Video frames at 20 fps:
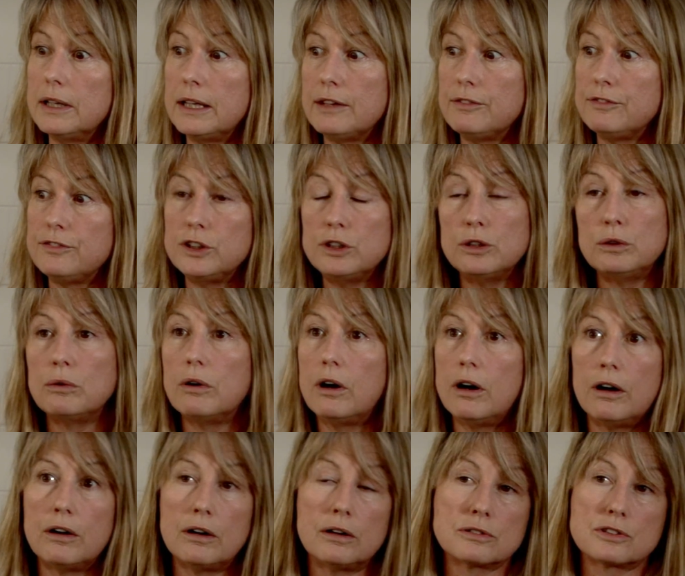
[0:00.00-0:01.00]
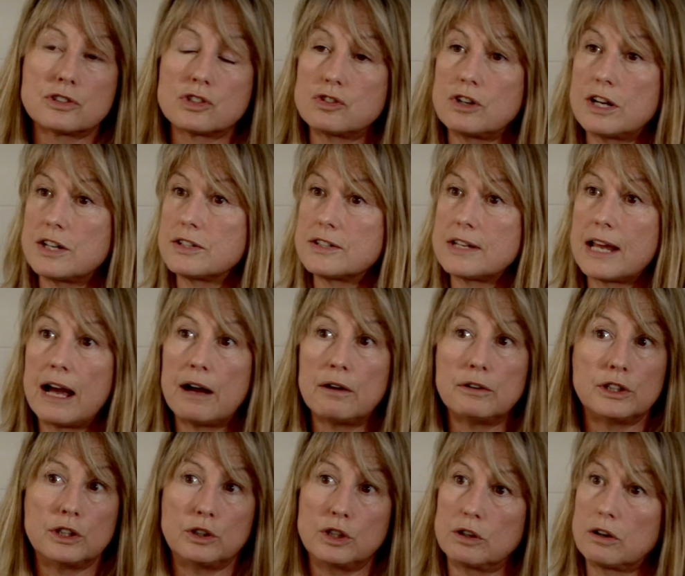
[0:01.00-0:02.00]
if you are stressed
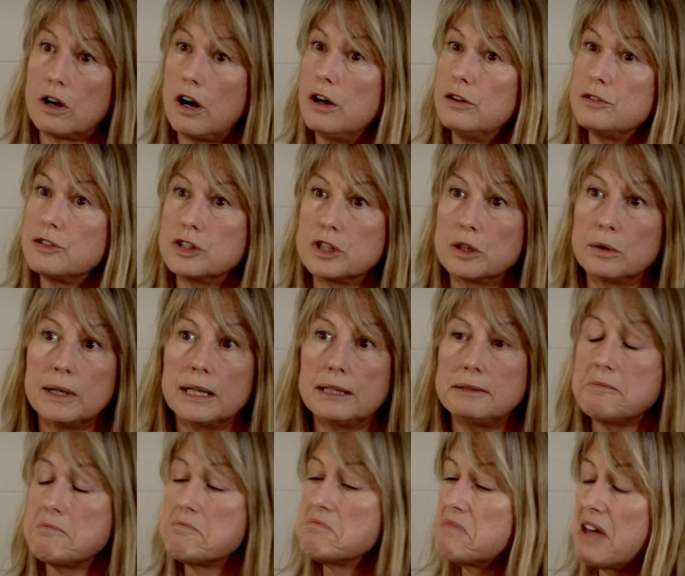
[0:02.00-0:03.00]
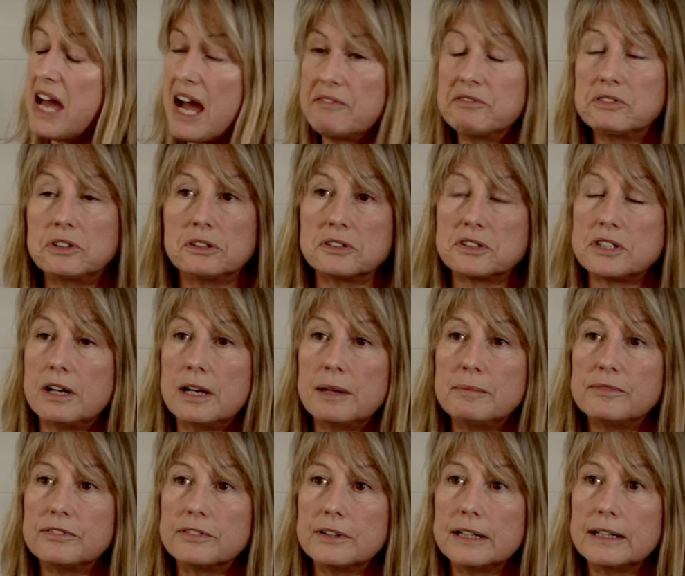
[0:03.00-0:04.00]
out, you can't do it, they haven't got time
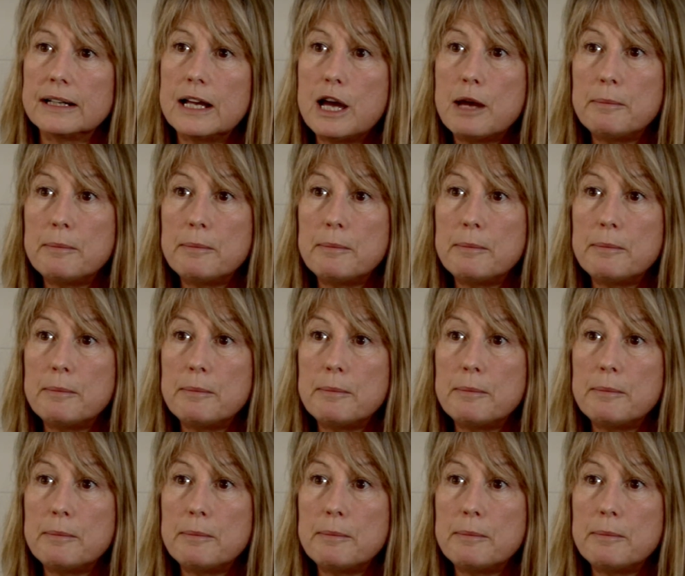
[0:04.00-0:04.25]
for it,